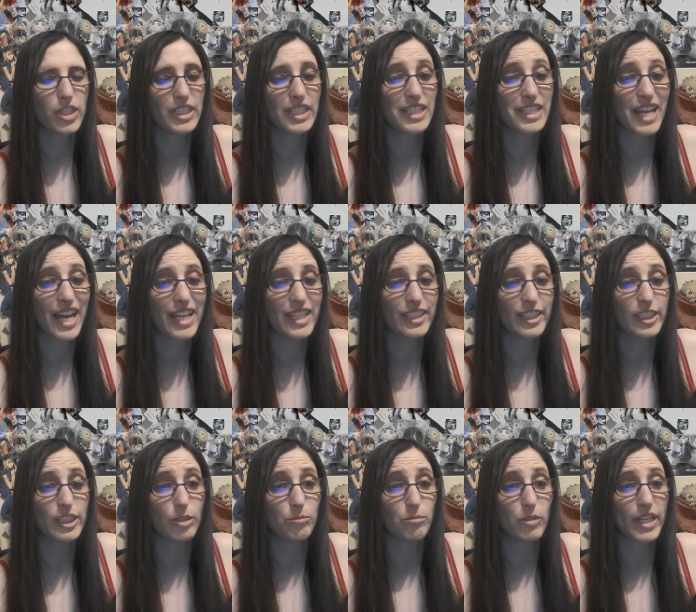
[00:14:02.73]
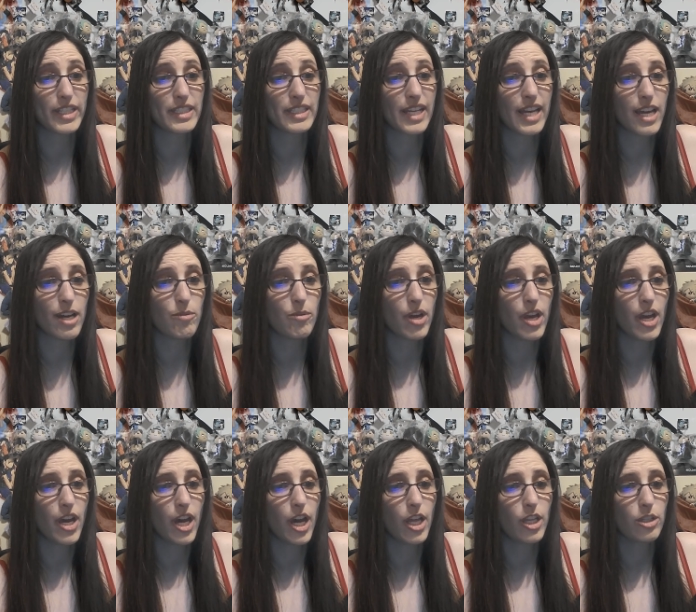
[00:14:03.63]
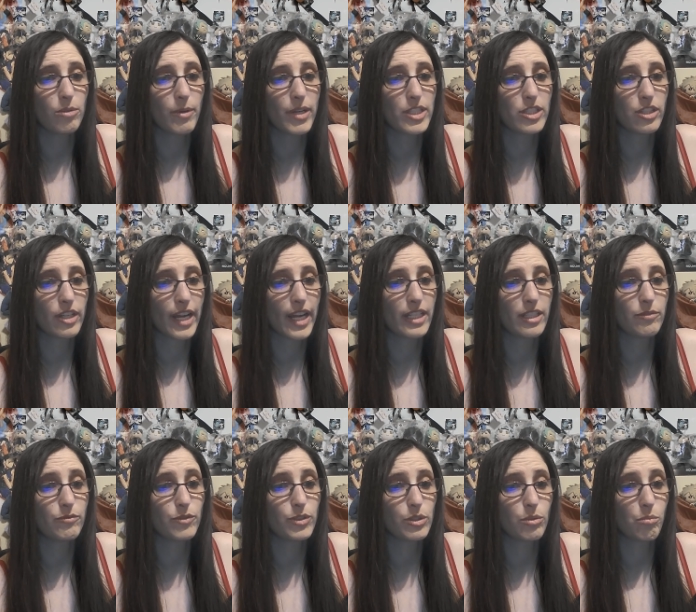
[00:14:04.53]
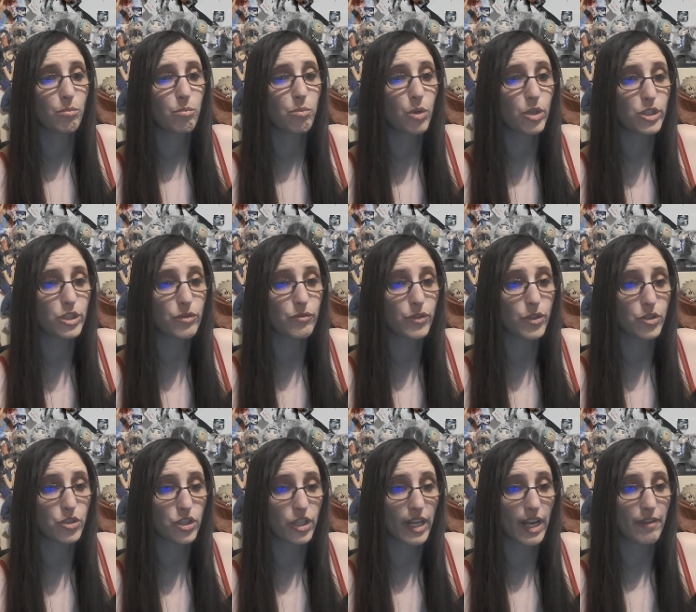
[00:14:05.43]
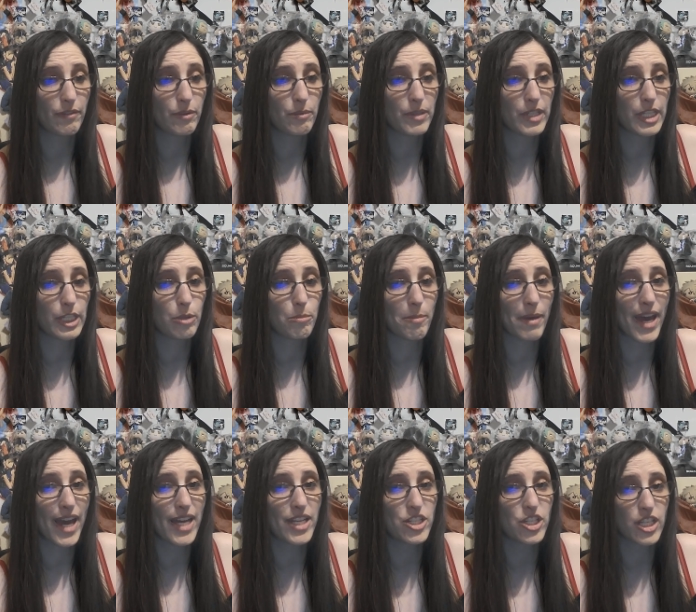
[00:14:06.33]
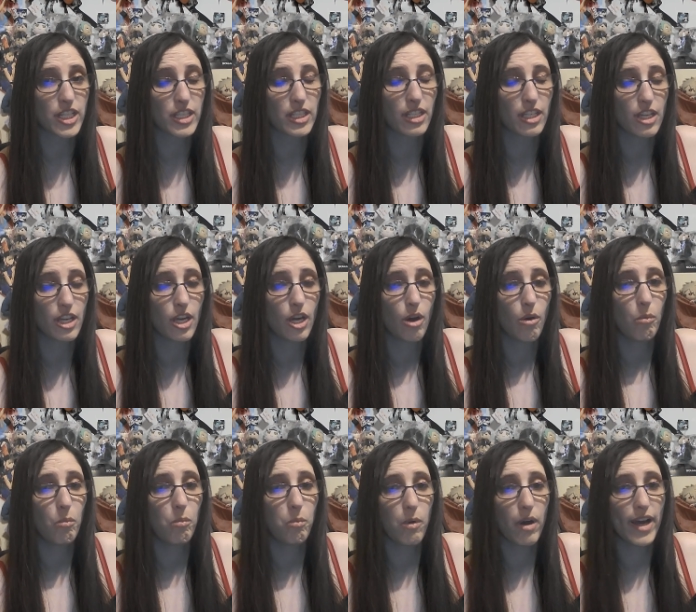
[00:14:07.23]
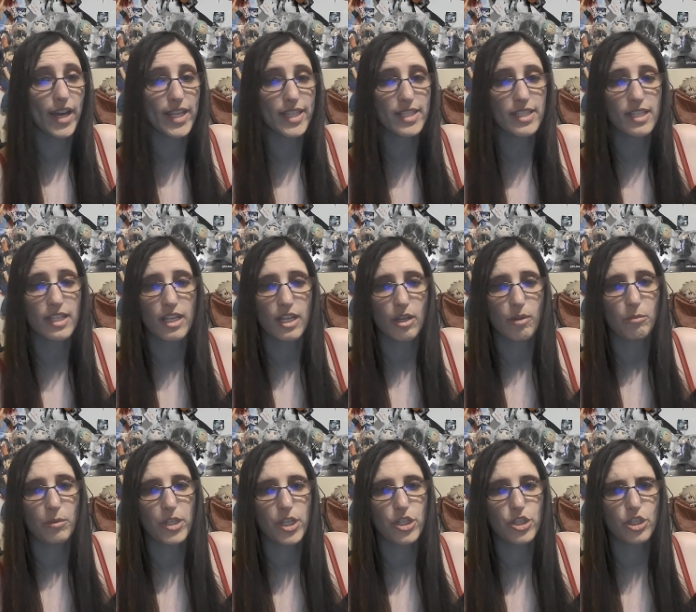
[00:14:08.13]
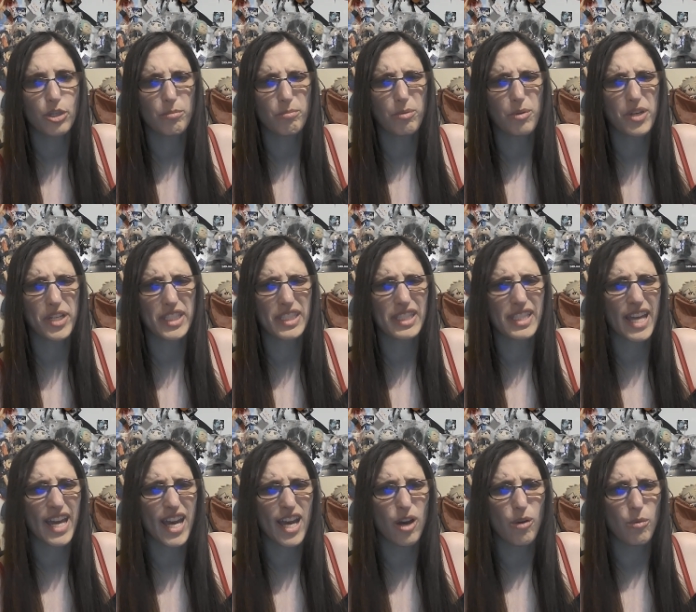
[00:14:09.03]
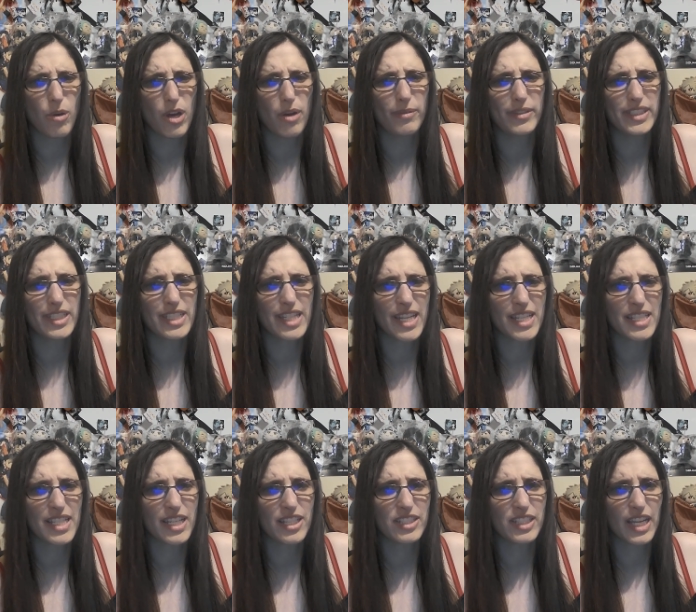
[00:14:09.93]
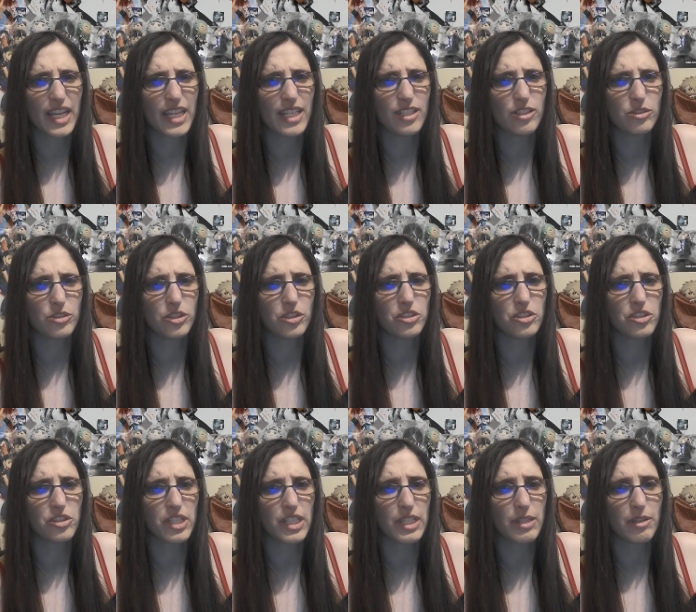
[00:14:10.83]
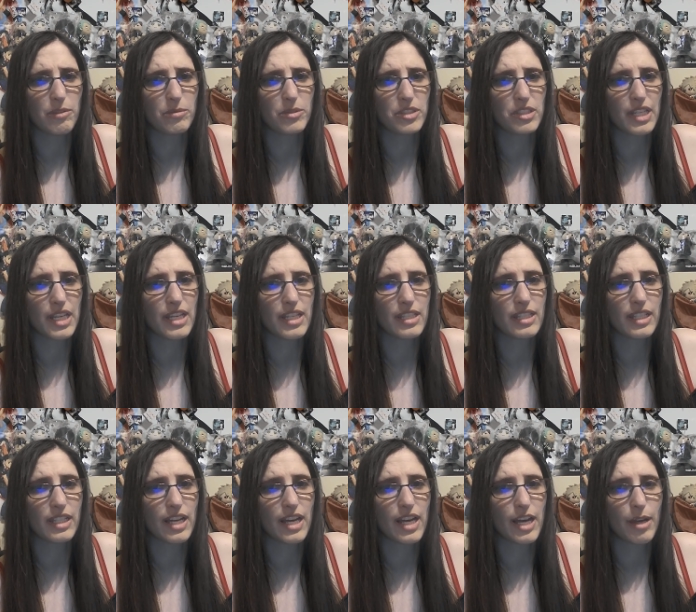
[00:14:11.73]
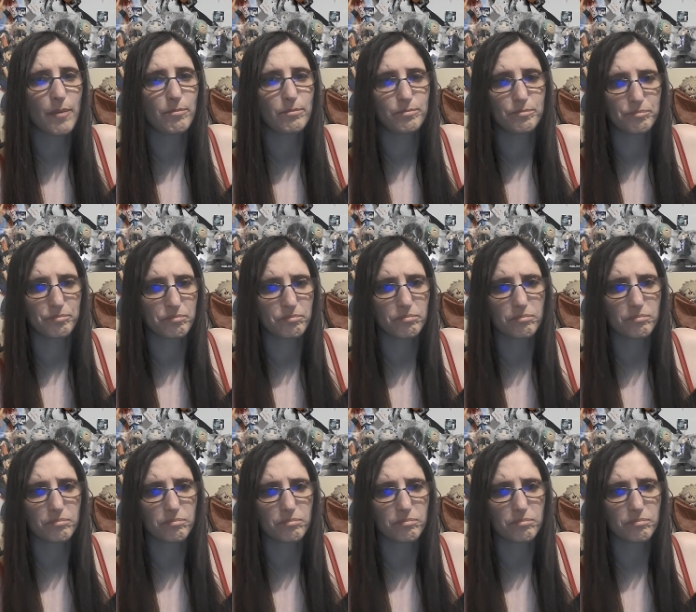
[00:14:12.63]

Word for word: can annihilate them right now. Otherwise, they're headed for the worst future everyone can imagine. What? What is your point now? When the Ten Tails ate Otsutsuki, it will take um,